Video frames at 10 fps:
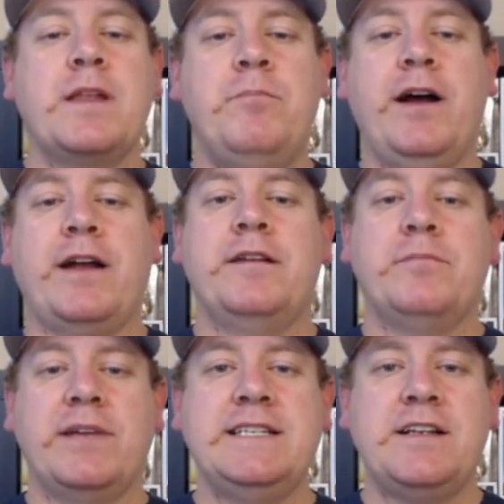But
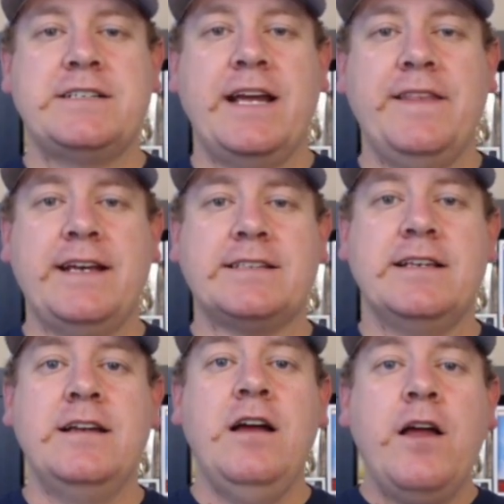please understand
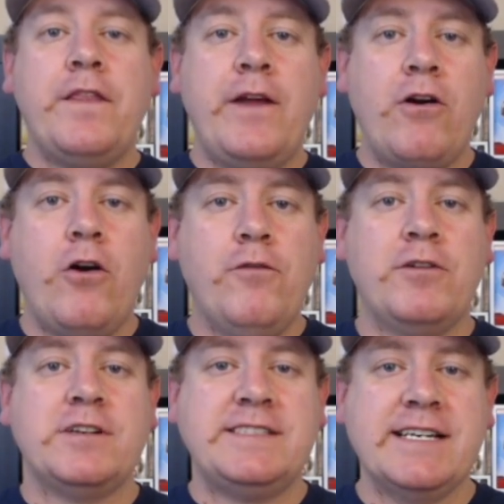this. There are
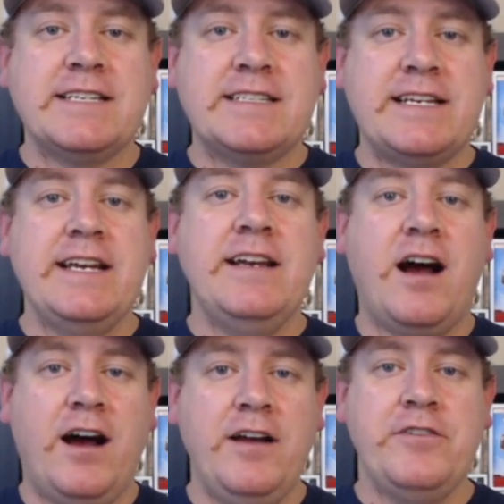over
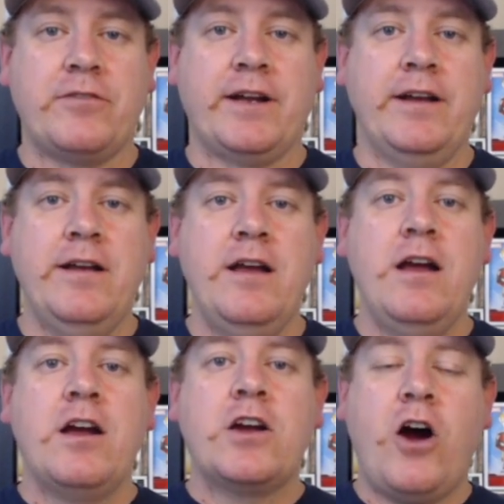1,600
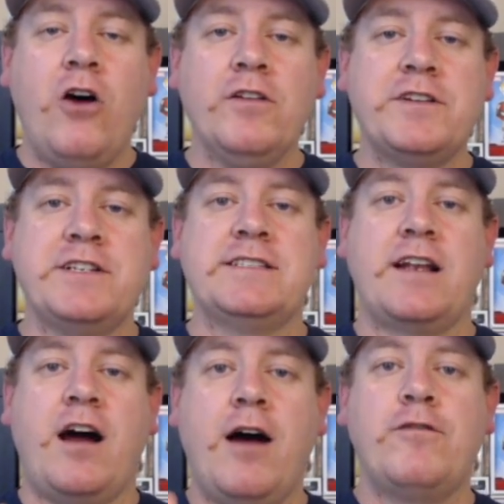colleges
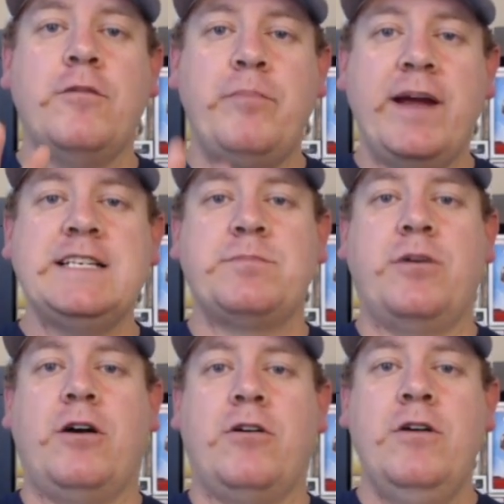that offer
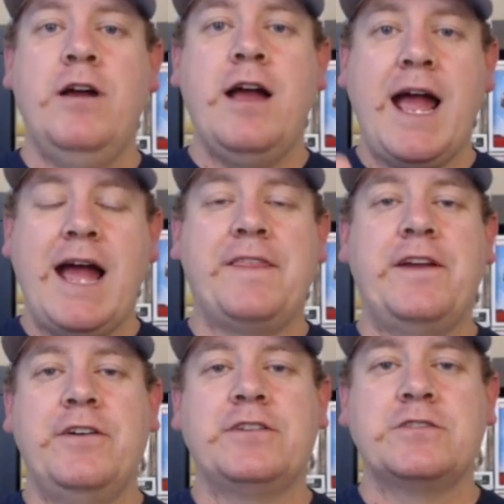baseball at
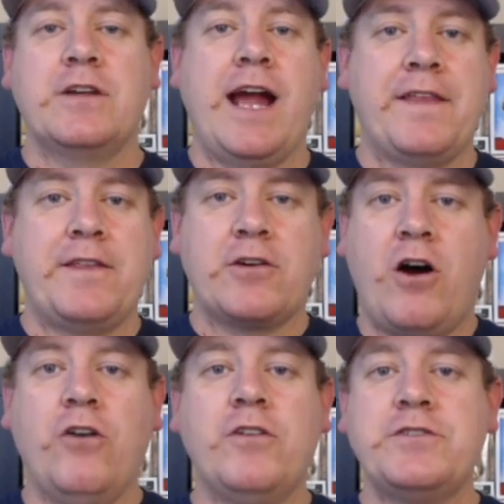their
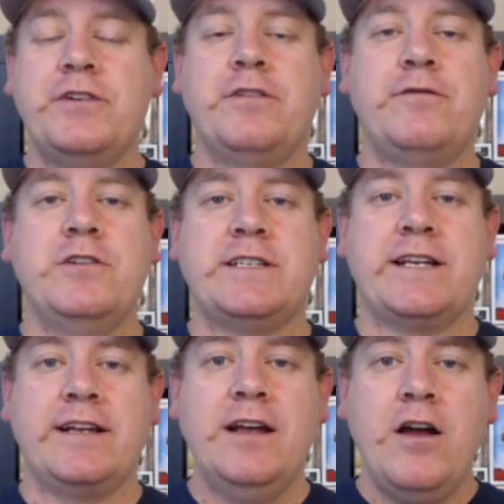college or
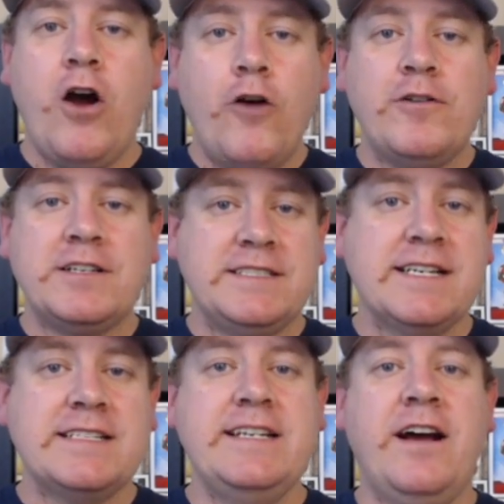university. Over
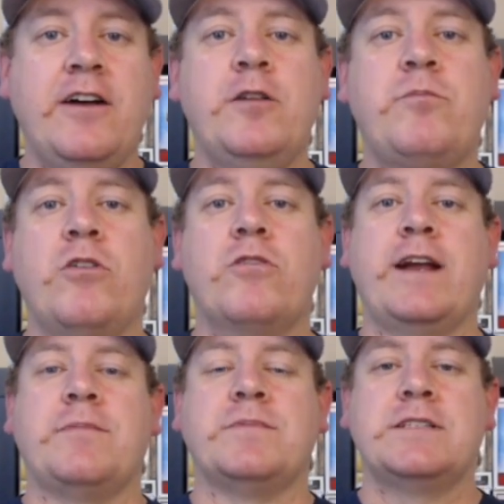1,600
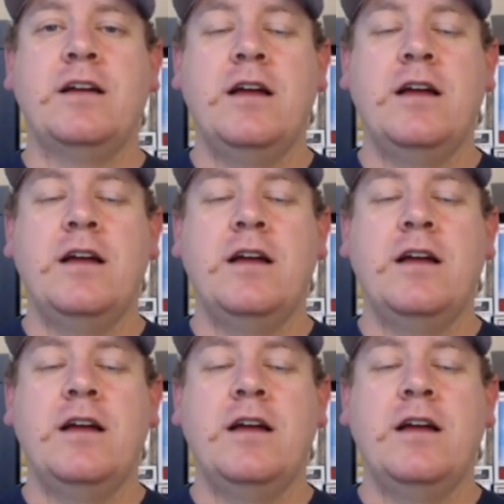programs.